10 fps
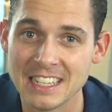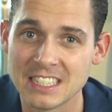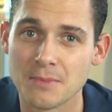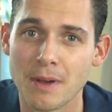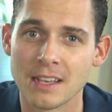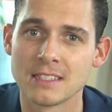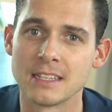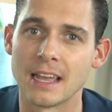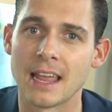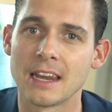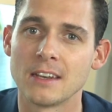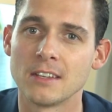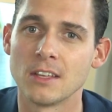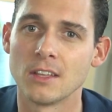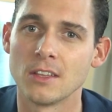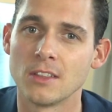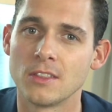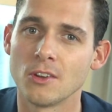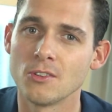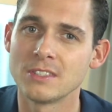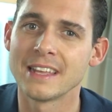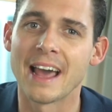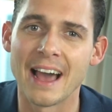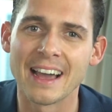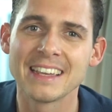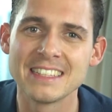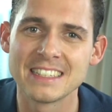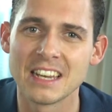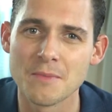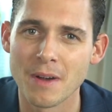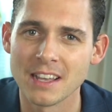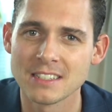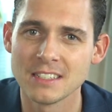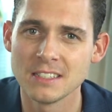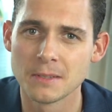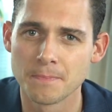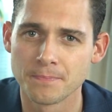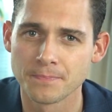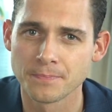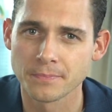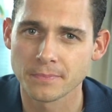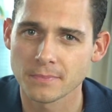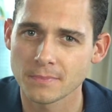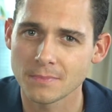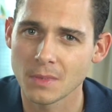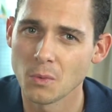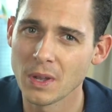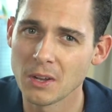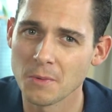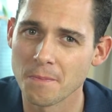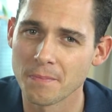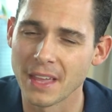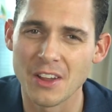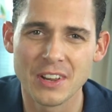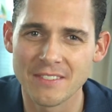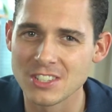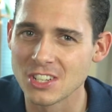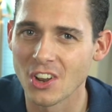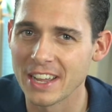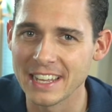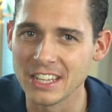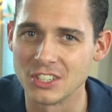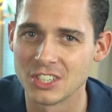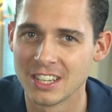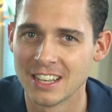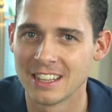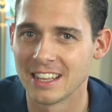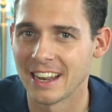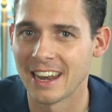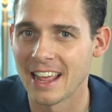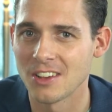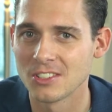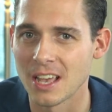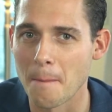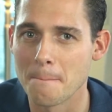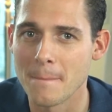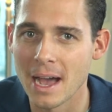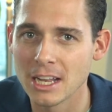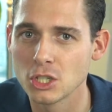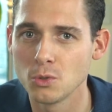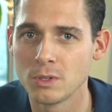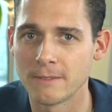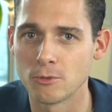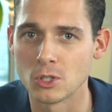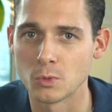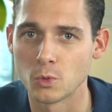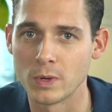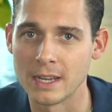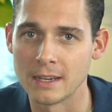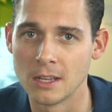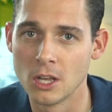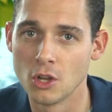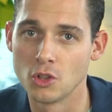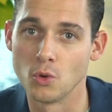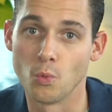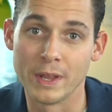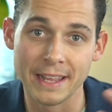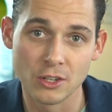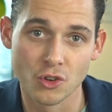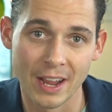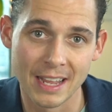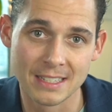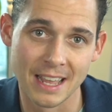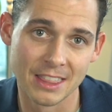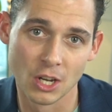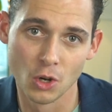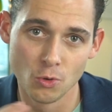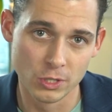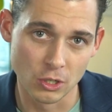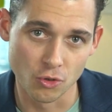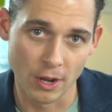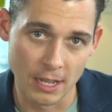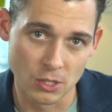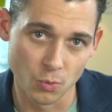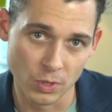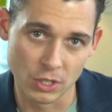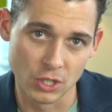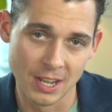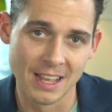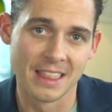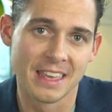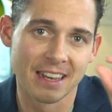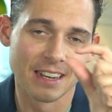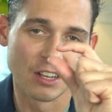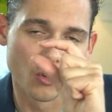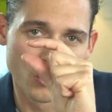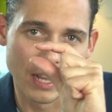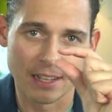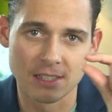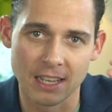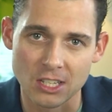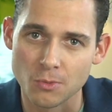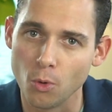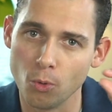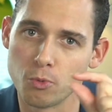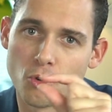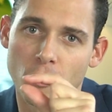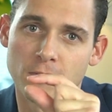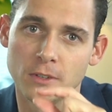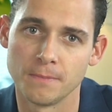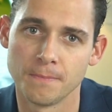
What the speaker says: to master, and those that are considered masters, well, they only have a slight edge that allows a marginal difference between the winning trades and the losing trades, which then creates that small profit.